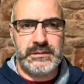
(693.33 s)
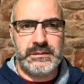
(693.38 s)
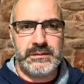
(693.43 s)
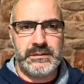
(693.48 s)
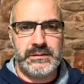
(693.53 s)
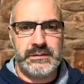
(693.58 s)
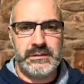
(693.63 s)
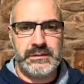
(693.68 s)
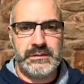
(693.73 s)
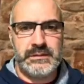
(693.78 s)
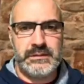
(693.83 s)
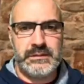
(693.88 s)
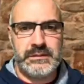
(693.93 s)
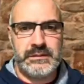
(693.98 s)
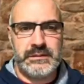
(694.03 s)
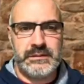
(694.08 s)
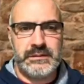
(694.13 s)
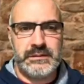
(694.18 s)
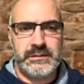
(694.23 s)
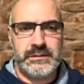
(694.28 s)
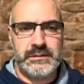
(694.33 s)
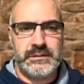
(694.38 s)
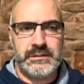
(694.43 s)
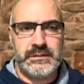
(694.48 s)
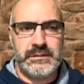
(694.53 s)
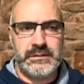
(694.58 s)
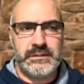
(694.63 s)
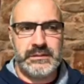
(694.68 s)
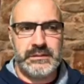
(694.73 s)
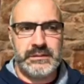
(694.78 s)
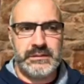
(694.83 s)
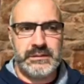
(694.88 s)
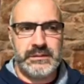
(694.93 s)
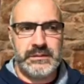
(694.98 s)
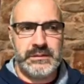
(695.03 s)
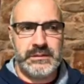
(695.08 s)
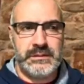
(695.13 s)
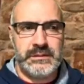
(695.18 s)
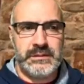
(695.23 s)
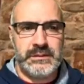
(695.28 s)

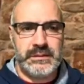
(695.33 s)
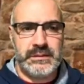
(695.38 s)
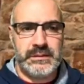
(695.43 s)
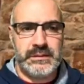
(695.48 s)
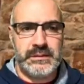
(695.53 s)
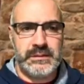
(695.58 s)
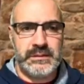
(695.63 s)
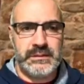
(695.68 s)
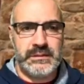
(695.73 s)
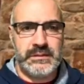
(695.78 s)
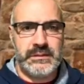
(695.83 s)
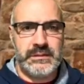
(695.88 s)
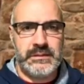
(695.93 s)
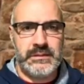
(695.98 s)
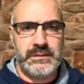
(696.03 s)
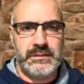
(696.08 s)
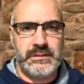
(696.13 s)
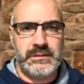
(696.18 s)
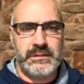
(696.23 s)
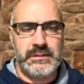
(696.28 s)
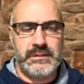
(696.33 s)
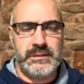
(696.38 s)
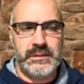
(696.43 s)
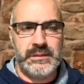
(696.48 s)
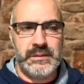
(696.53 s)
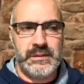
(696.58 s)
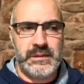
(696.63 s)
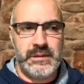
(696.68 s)
(no one is talking)